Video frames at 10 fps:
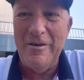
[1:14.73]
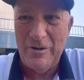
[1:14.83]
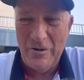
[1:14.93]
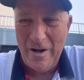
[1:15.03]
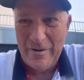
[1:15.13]

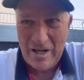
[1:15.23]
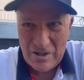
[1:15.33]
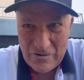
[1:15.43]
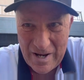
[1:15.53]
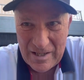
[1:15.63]
when you have a
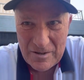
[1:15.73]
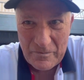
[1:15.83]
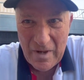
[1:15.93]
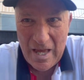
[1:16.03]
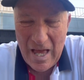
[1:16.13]
contract
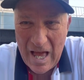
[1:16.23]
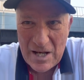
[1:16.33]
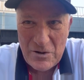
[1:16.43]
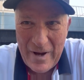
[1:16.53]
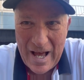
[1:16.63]

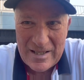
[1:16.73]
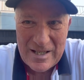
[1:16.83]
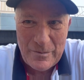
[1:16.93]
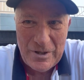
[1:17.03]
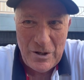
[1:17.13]
and you add
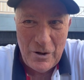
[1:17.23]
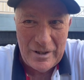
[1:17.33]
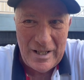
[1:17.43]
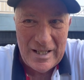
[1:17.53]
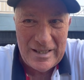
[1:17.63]
something
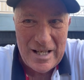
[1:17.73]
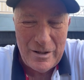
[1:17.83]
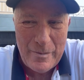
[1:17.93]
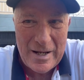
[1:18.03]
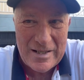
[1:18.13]
on like that,
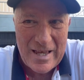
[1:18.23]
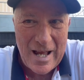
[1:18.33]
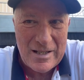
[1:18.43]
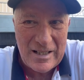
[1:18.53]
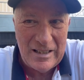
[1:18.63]
it makes
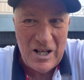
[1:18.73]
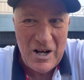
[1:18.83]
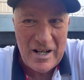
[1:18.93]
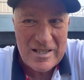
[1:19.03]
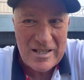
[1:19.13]
that
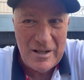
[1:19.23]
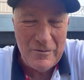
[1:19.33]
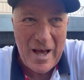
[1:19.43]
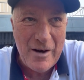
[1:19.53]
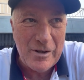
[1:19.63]
clause
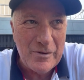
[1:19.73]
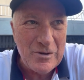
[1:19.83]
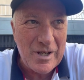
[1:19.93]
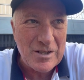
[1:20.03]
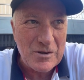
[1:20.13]
invalid when
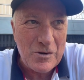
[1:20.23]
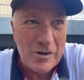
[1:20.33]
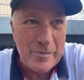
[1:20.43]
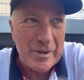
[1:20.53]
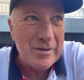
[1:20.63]
you get to
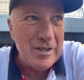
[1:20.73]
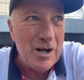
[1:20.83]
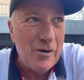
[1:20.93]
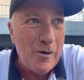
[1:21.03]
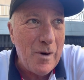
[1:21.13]
court, but you
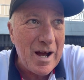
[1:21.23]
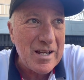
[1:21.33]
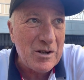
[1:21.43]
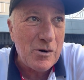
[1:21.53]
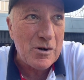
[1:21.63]
know,
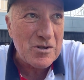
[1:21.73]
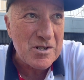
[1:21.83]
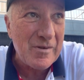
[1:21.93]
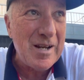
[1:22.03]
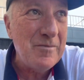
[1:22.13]
Hawaii
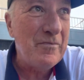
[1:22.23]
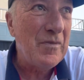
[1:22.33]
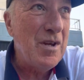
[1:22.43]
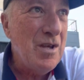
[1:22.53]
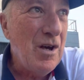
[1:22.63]
courts, right?
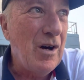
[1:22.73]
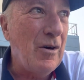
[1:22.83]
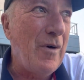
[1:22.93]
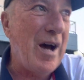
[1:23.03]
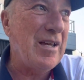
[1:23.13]

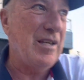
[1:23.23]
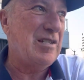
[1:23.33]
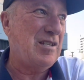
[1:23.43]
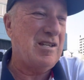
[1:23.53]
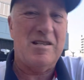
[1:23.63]
Hawaii
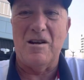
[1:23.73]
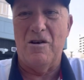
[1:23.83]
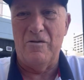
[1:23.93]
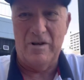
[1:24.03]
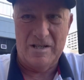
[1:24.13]
is just
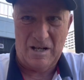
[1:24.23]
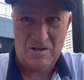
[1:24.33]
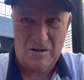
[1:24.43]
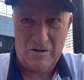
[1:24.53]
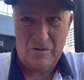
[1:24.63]
it's
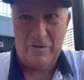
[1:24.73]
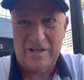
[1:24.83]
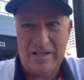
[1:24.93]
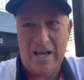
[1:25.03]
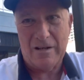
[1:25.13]
such a
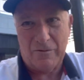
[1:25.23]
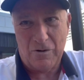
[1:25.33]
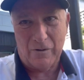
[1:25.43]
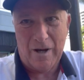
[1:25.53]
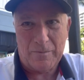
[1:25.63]
quicksand of
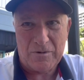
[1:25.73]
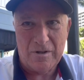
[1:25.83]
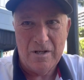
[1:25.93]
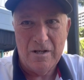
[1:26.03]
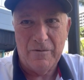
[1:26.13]
corrupt
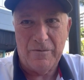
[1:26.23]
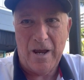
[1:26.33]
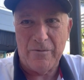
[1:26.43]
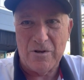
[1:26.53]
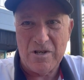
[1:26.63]

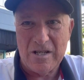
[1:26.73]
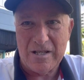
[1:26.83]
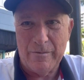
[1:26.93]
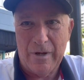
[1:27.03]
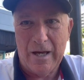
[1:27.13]

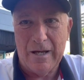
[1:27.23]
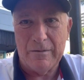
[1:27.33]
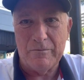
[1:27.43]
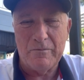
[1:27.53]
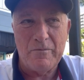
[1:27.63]
favoritism and